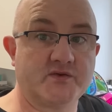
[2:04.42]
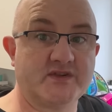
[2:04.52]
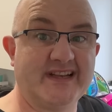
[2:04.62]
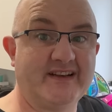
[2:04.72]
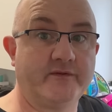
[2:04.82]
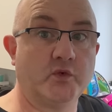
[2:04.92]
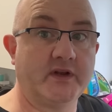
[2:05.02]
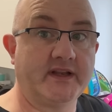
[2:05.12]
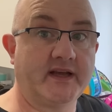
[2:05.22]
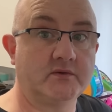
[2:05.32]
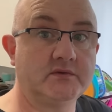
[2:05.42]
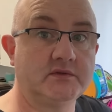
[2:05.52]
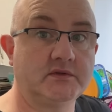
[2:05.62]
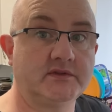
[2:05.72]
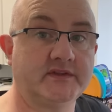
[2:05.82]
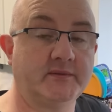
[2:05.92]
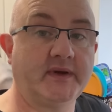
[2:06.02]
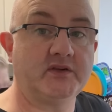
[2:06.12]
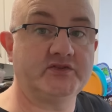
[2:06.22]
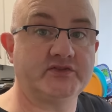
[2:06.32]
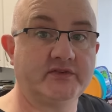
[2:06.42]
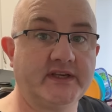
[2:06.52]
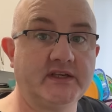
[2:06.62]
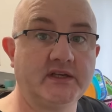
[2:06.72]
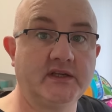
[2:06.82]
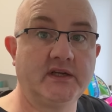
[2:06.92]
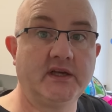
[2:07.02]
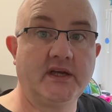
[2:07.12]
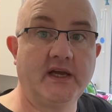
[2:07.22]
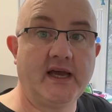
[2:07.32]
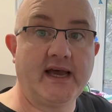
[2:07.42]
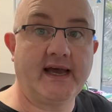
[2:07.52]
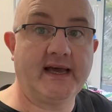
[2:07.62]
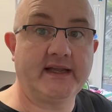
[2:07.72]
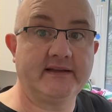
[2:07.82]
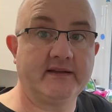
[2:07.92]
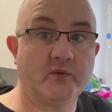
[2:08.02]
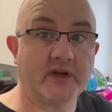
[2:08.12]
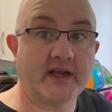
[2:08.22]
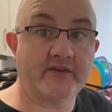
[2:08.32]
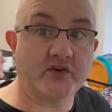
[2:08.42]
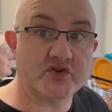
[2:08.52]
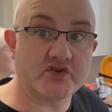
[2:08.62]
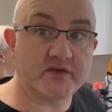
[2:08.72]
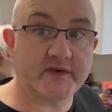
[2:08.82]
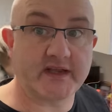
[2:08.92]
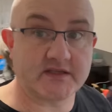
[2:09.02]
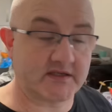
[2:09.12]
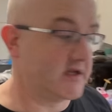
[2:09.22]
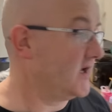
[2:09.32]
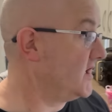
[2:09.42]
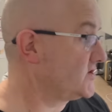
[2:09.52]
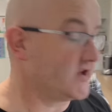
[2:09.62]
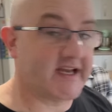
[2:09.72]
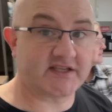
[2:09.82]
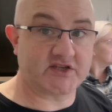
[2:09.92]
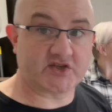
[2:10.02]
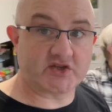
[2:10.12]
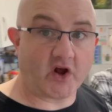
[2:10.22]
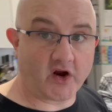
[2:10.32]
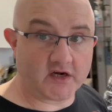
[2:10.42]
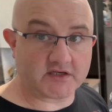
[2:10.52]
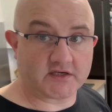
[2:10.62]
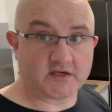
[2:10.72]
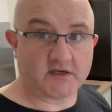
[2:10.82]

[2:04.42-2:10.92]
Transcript: was nearly falling down, so the posts are in. And we're going to have a nice new fence. So that's the start